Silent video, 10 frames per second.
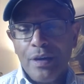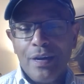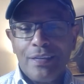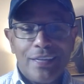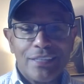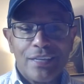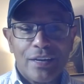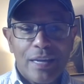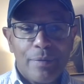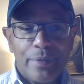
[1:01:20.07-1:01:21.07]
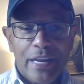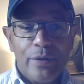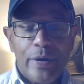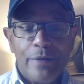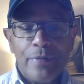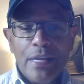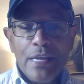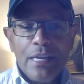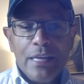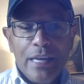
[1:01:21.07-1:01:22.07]
That's not gonna happen. But anyway,
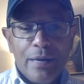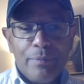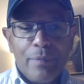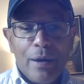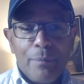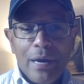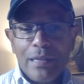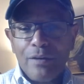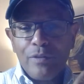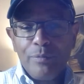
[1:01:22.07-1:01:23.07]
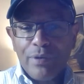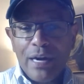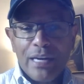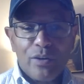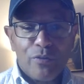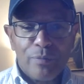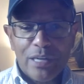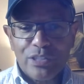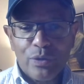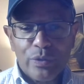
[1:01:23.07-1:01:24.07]
yeah, my lovely bride over my
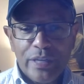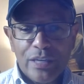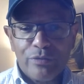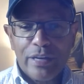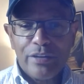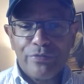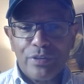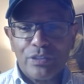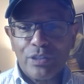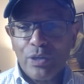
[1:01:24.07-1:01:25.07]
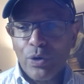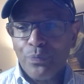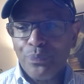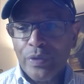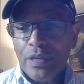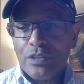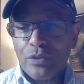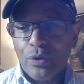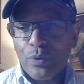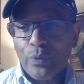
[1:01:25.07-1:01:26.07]
shoulder here is ready for us to go.
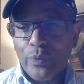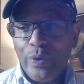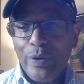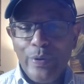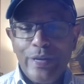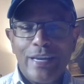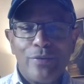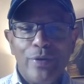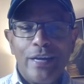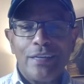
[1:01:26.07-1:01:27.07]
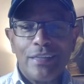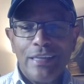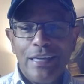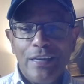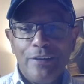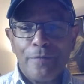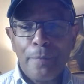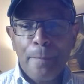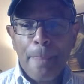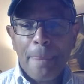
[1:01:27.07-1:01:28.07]
So we get ready to leave.
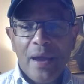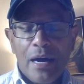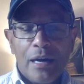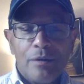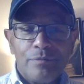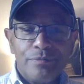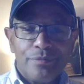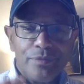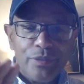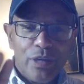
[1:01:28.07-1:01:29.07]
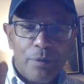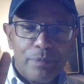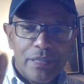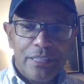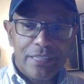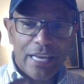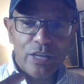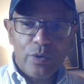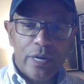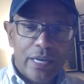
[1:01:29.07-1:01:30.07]
Y'all, please, thank
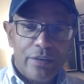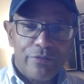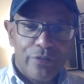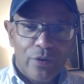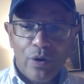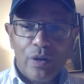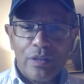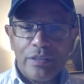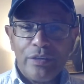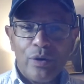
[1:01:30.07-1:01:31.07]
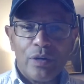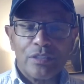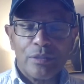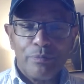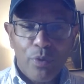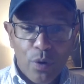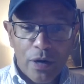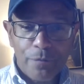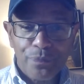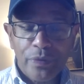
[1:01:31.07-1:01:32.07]
you again for all of your
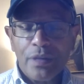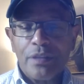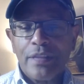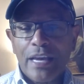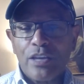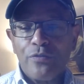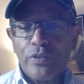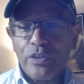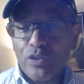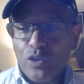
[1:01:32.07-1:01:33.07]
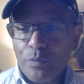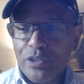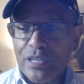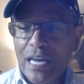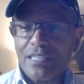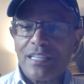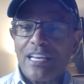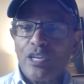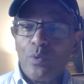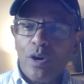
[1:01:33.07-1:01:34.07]
support. Thank you for your super chats.
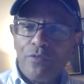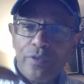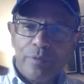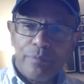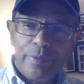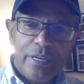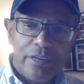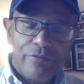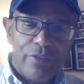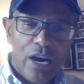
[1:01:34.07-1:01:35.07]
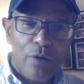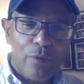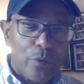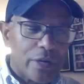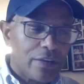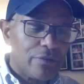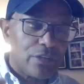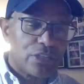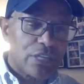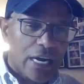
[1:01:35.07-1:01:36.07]
Thank you all for being involved. I want to give the
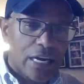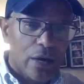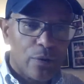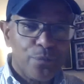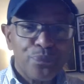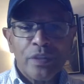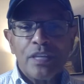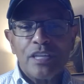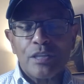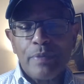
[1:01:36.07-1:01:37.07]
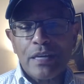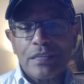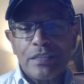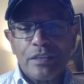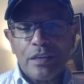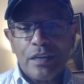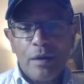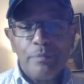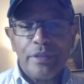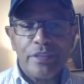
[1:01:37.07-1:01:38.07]
shout out, especially to
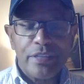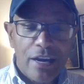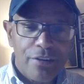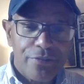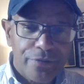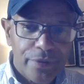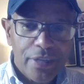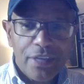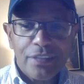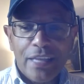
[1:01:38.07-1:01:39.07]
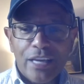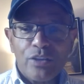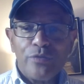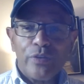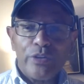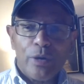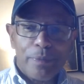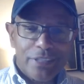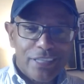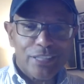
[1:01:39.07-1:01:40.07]
Gumby Jeff. Thank you for your
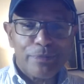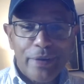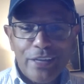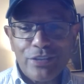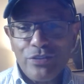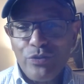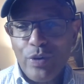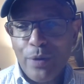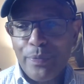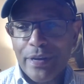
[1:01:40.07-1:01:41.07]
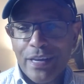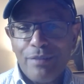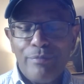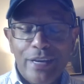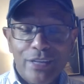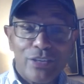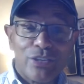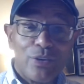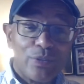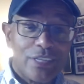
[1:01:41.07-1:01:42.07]
participation. You help again make the
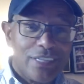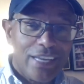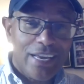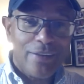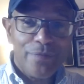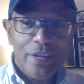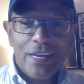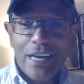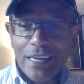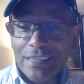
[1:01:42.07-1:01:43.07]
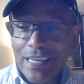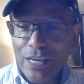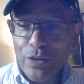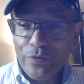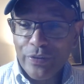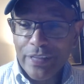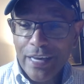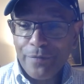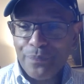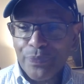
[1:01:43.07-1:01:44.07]
show today. I thank you for
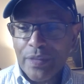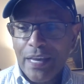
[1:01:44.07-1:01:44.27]
that.